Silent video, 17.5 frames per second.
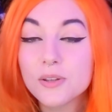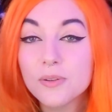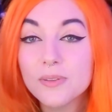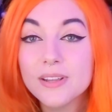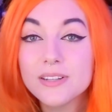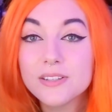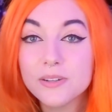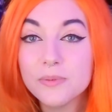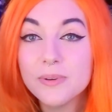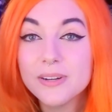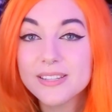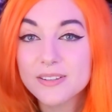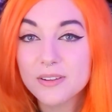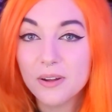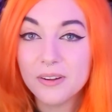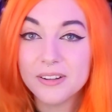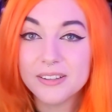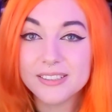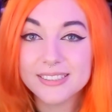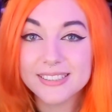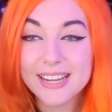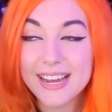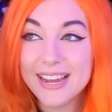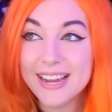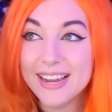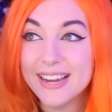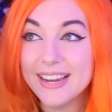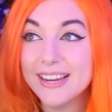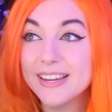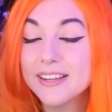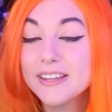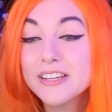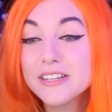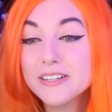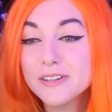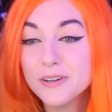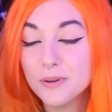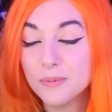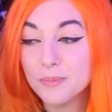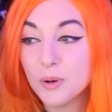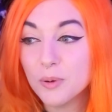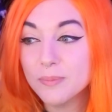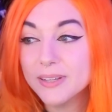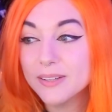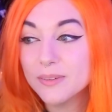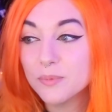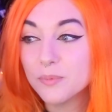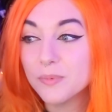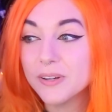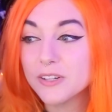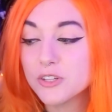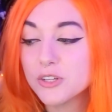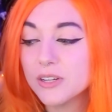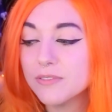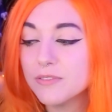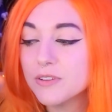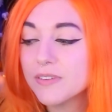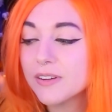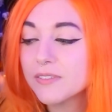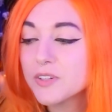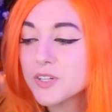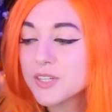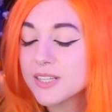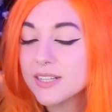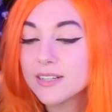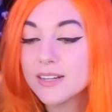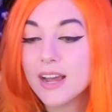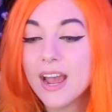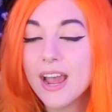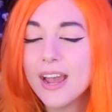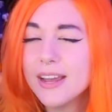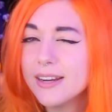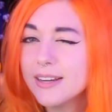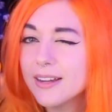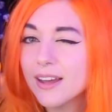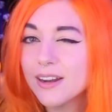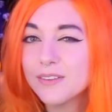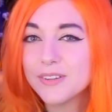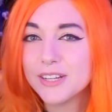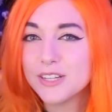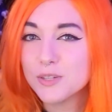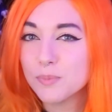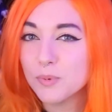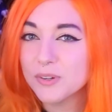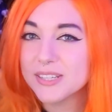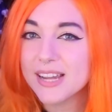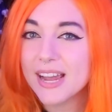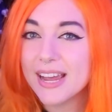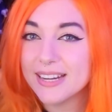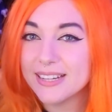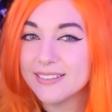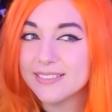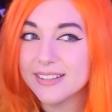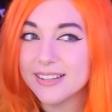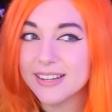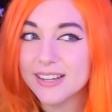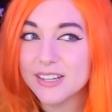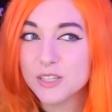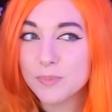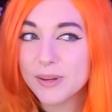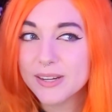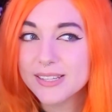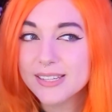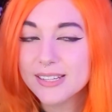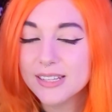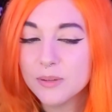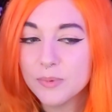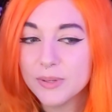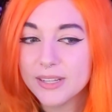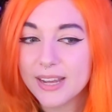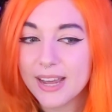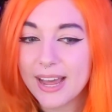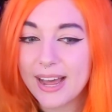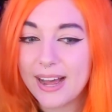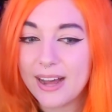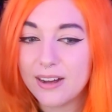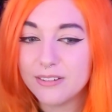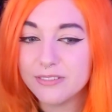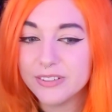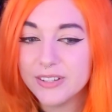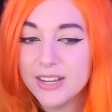they do what's called a hero moment, which if you've ever seen any kind of esports anything, it's basically when they have